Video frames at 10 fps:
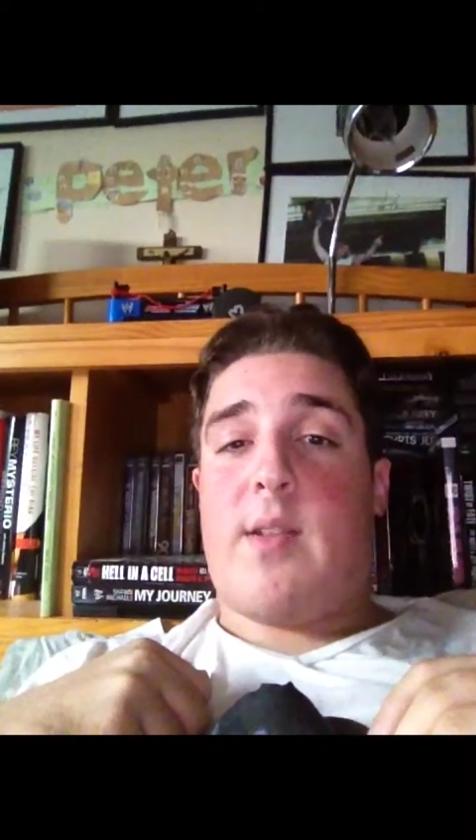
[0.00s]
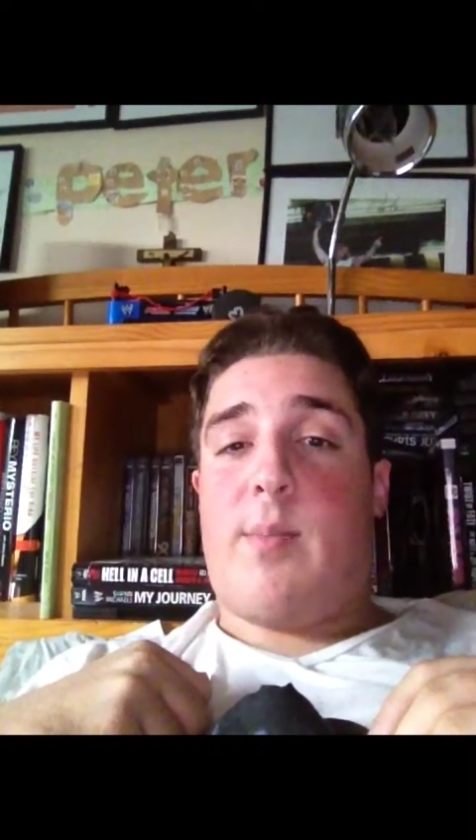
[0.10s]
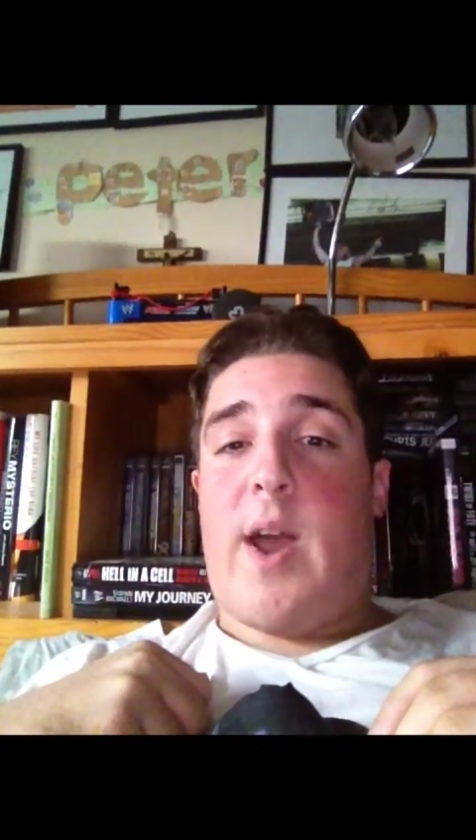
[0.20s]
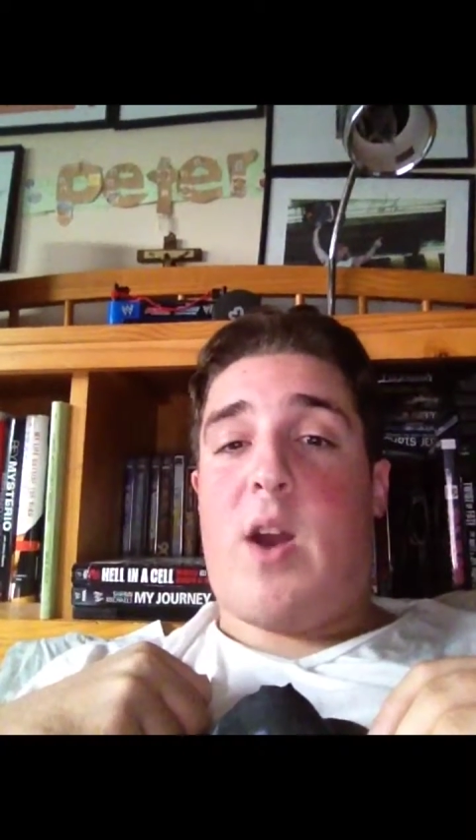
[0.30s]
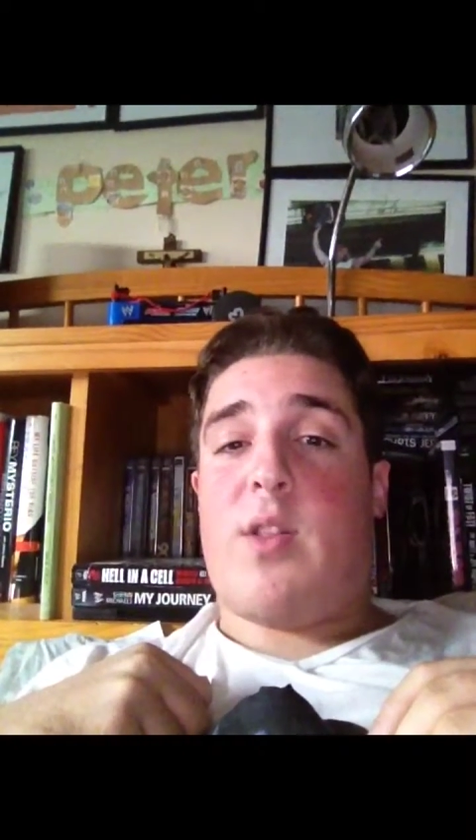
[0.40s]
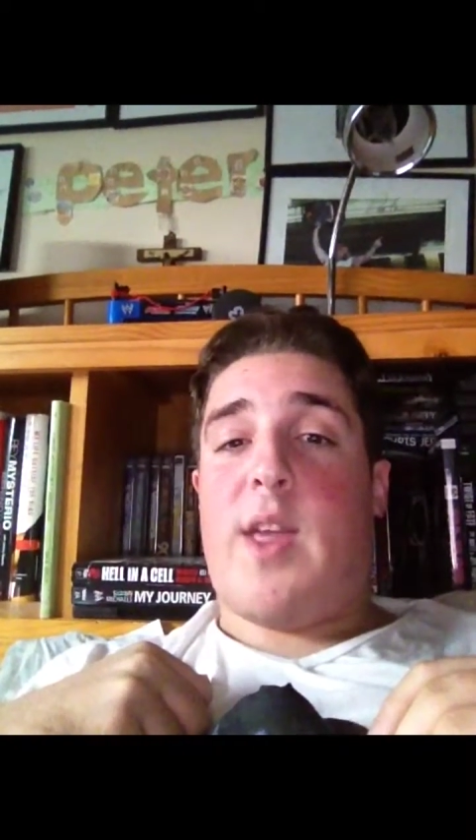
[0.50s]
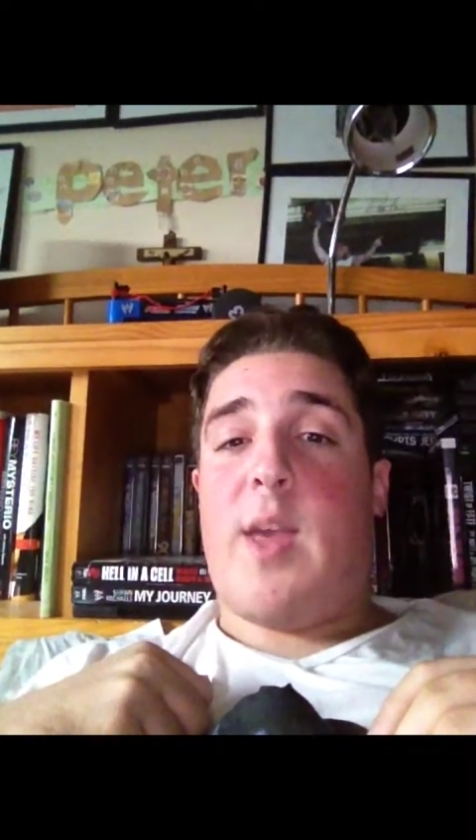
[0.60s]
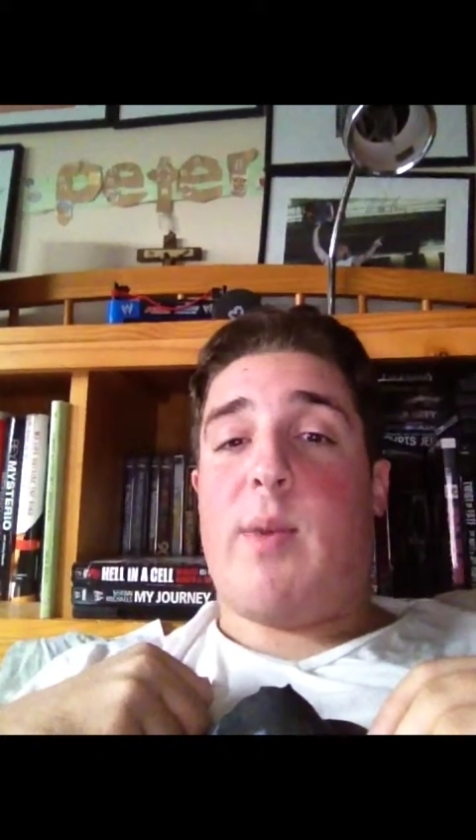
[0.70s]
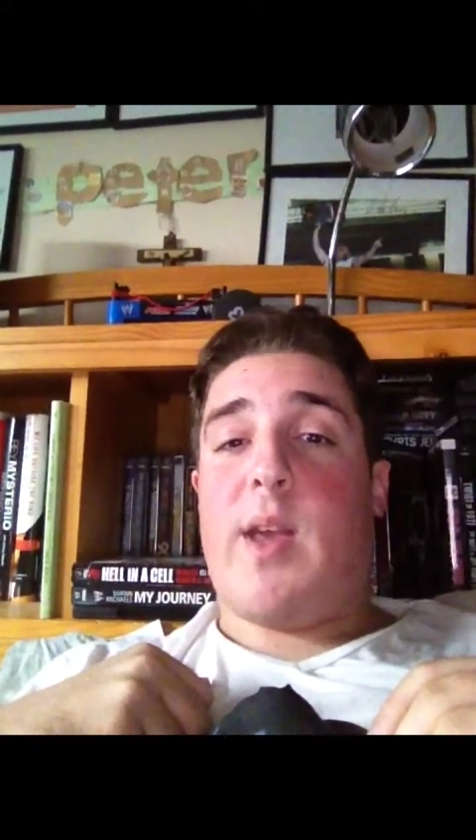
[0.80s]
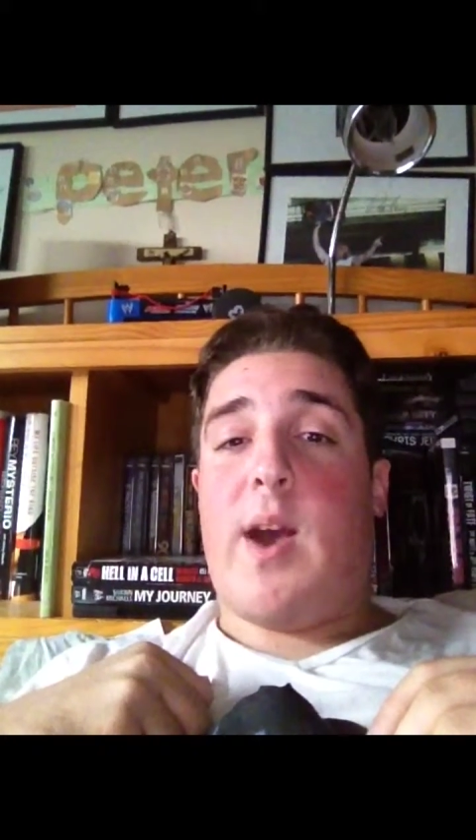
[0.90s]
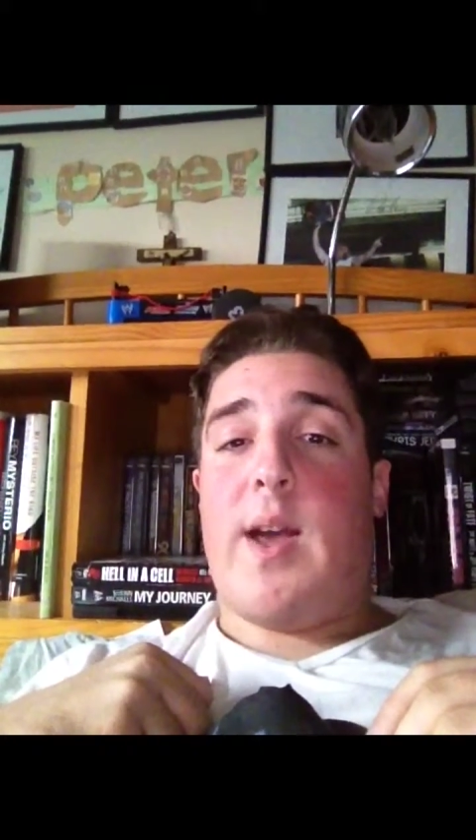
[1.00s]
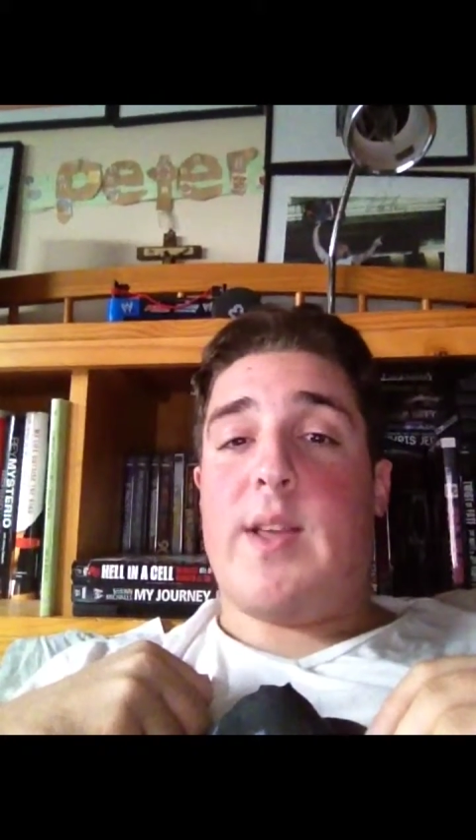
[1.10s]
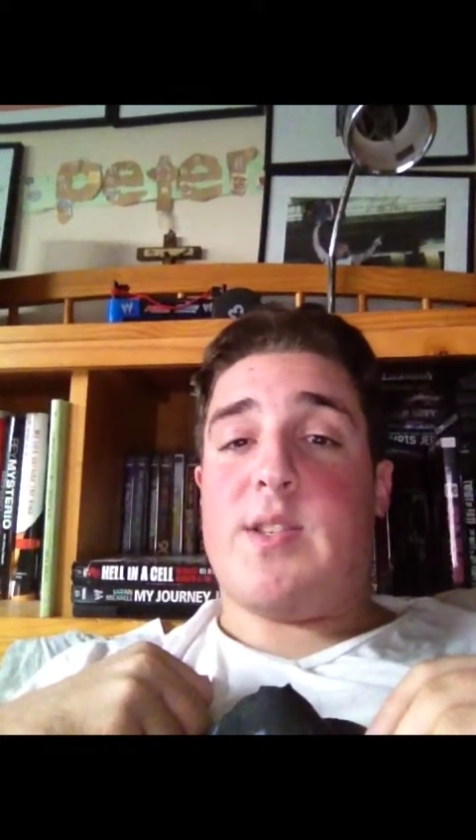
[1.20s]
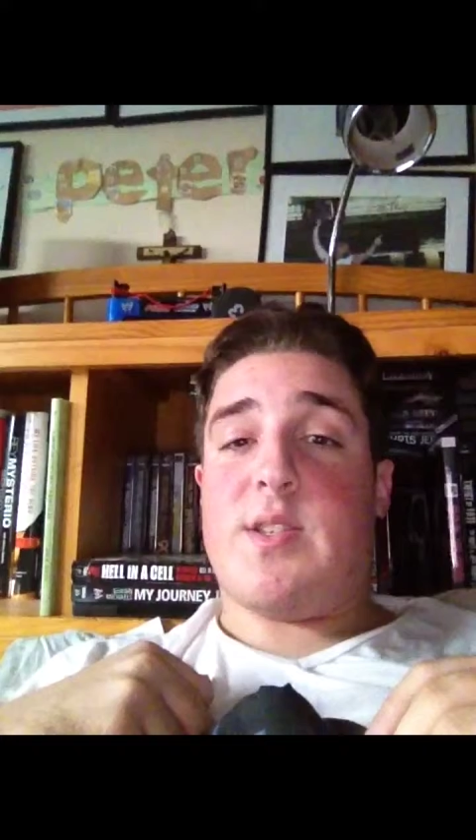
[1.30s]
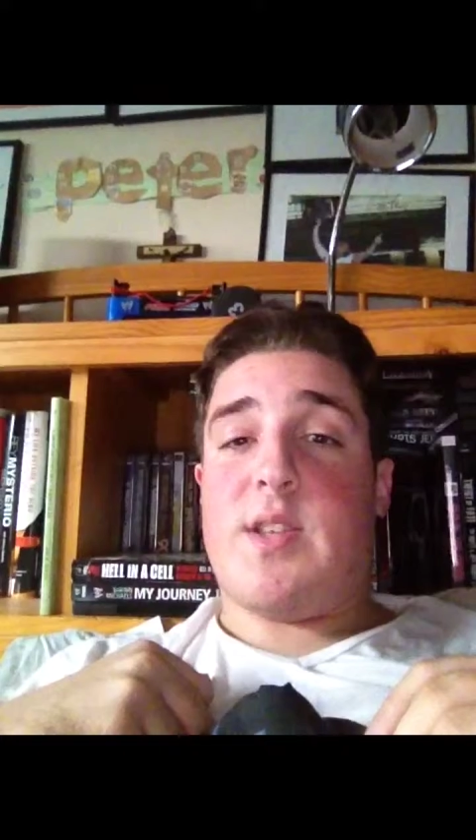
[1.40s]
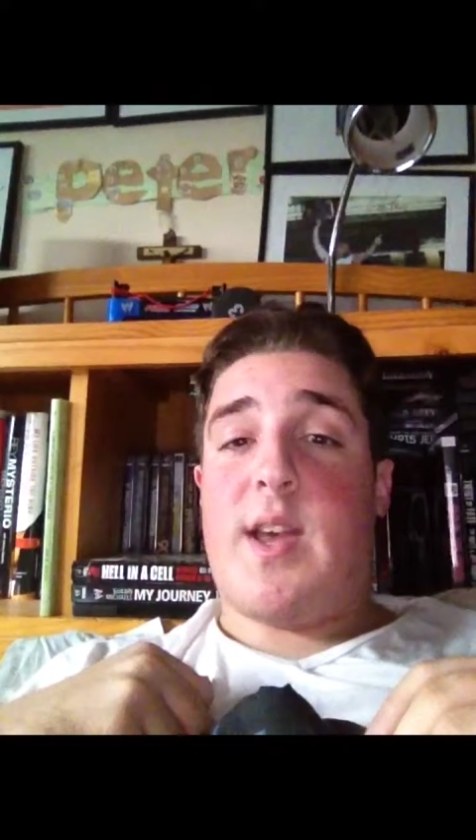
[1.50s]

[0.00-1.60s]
the Battle of the Heyman guys.